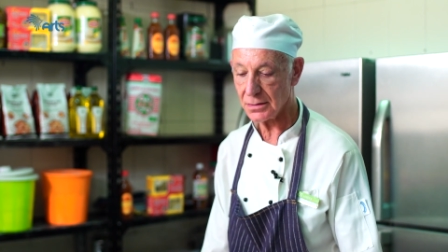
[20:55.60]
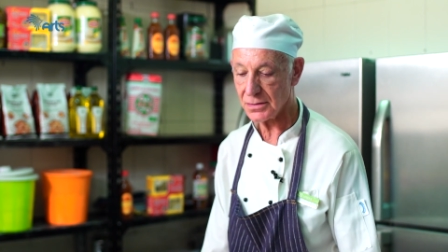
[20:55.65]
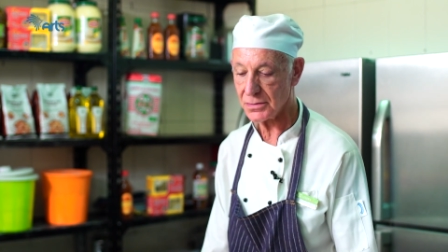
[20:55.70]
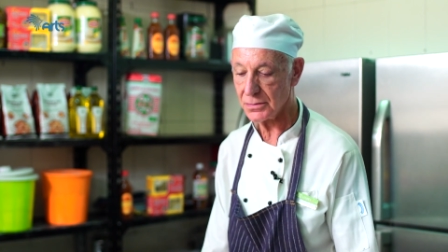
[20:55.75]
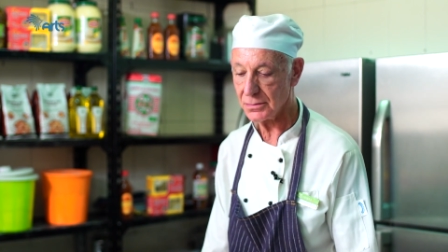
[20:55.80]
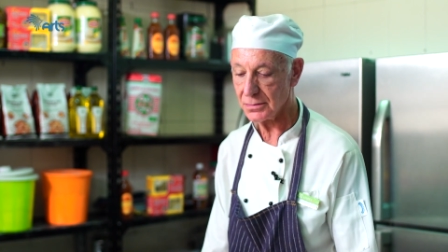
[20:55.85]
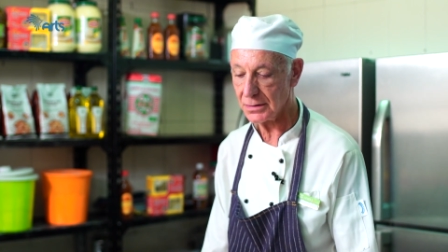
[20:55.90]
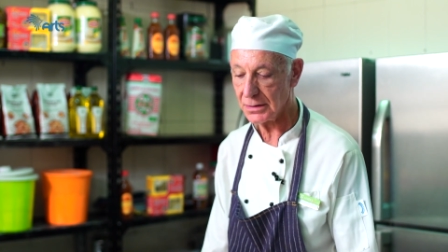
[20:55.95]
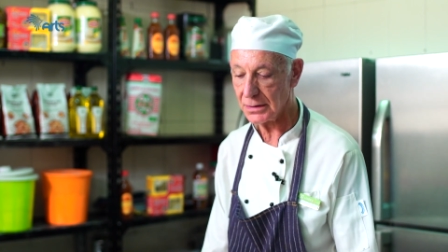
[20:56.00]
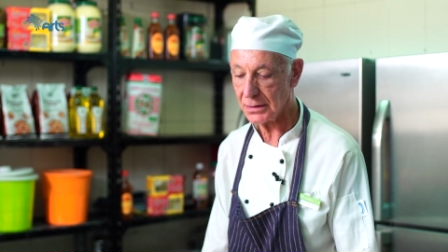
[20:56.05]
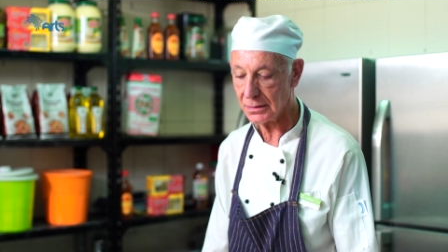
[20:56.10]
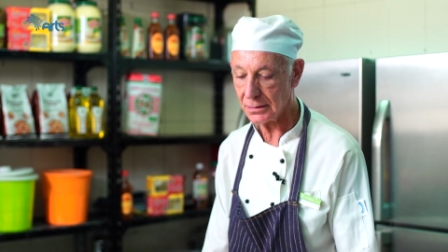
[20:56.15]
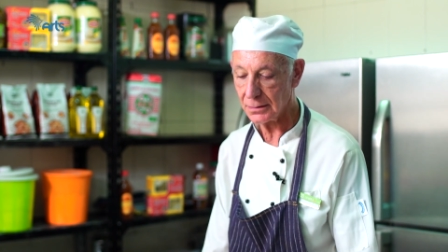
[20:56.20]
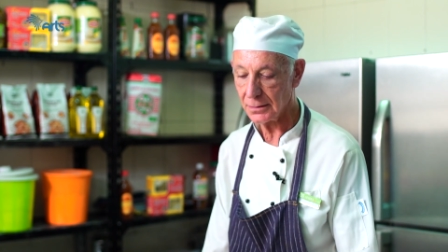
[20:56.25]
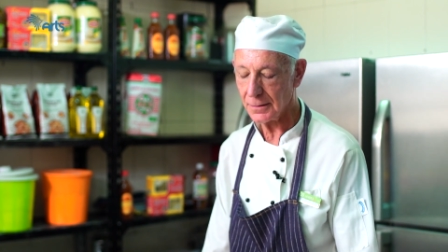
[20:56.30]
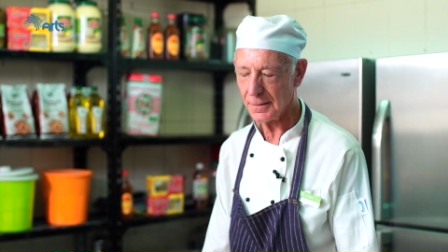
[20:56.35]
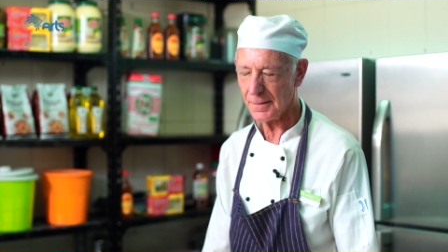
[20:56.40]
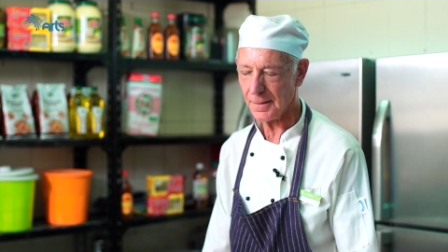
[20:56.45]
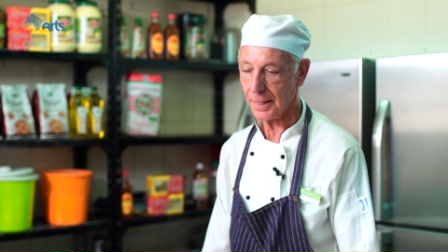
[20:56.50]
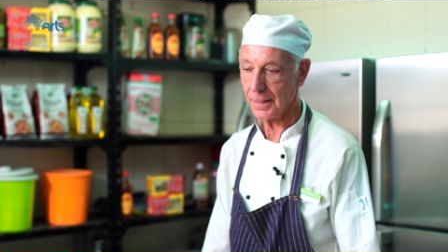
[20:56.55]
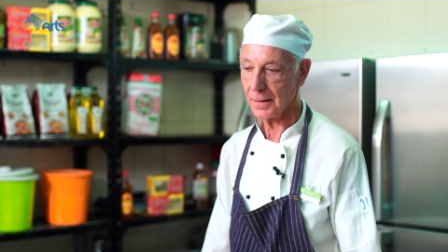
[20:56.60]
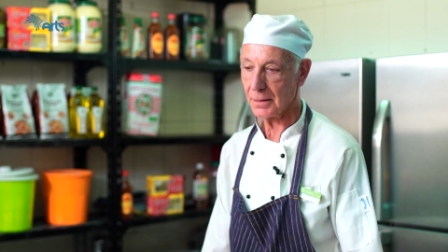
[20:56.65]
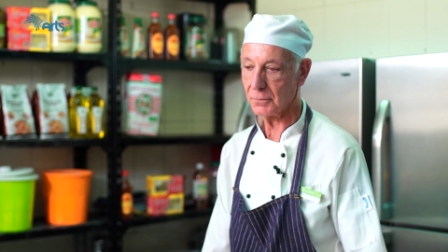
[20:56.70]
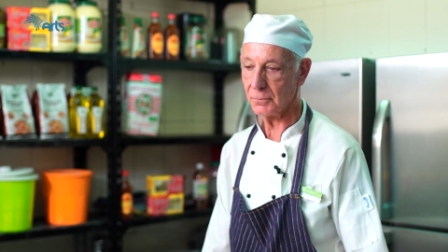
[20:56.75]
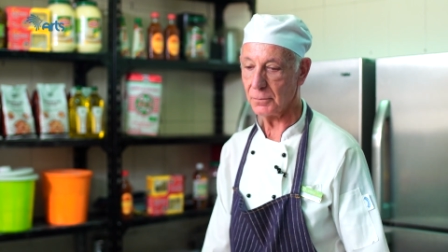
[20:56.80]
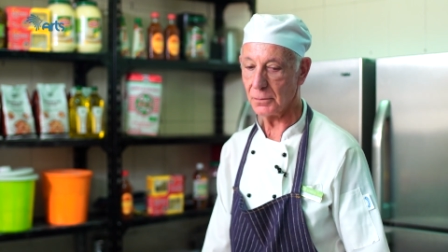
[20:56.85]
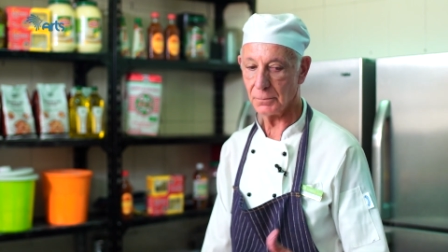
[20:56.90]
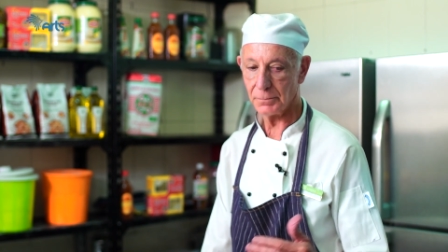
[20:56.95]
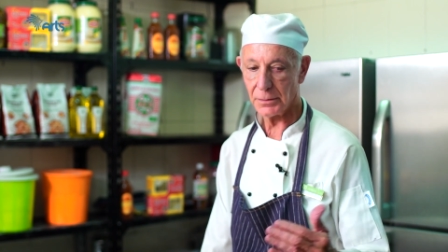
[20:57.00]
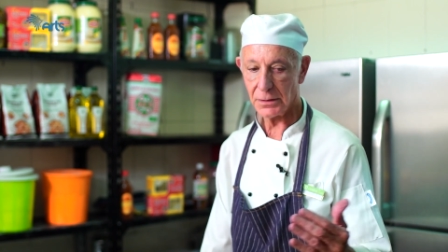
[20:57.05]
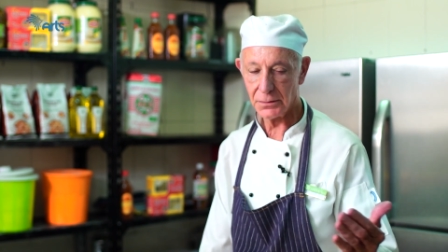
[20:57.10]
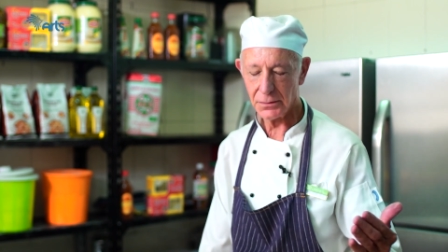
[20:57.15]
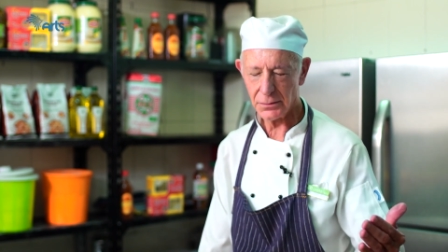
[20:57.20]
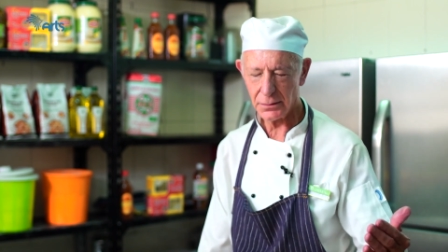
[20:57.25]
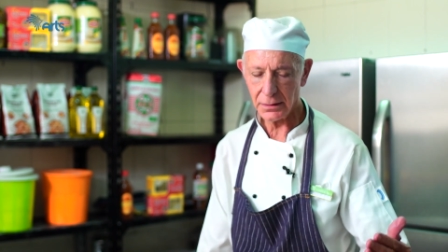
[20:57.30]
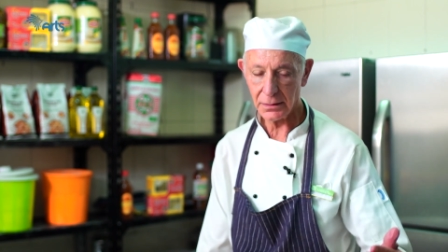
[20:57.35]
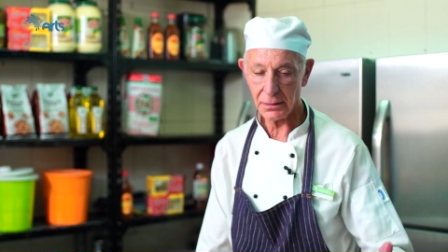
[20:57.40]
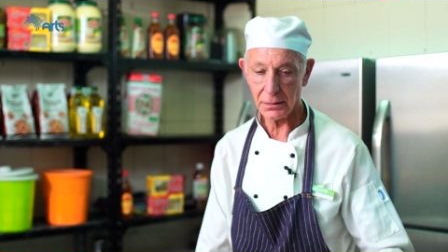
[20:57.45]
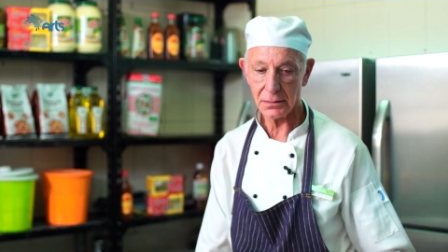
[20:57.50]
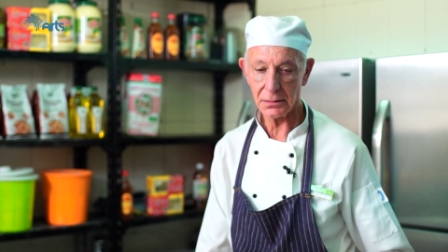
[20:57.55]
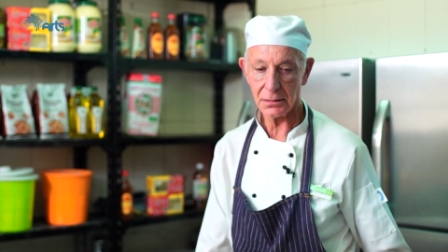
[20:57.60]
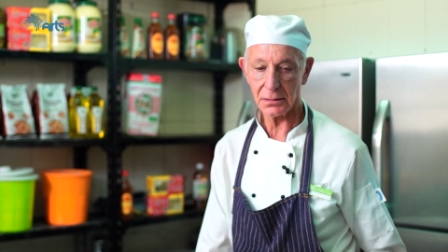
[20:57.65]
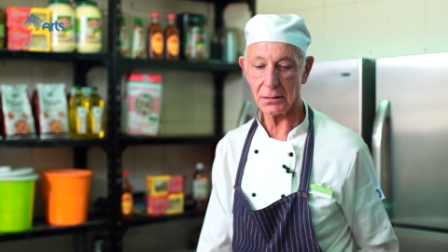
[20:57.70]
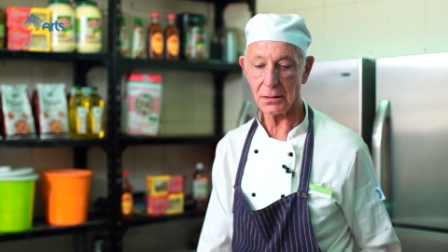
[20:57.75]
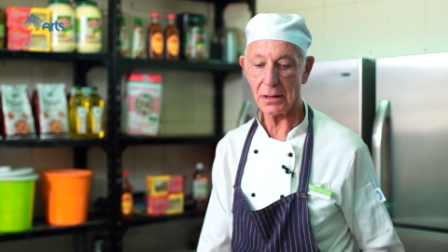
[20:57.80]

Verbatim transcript: is unique. We'll be doing it